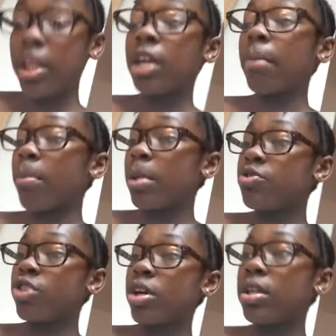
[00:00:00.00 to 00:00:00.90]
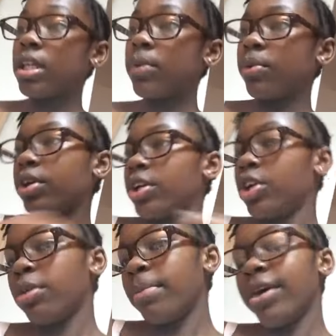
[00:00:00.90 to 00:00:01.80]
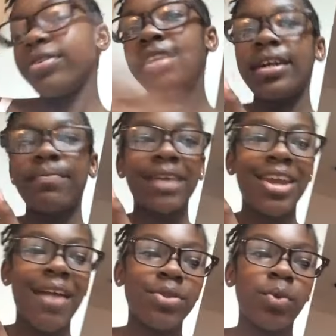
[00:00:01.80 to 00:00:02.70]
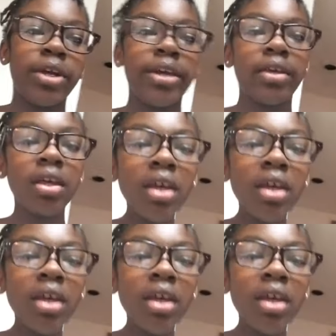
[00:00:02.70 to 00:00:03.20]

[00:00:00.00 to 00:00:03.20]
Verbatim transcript: get my blood drawn, and then we're gonna go about our day and have to wait.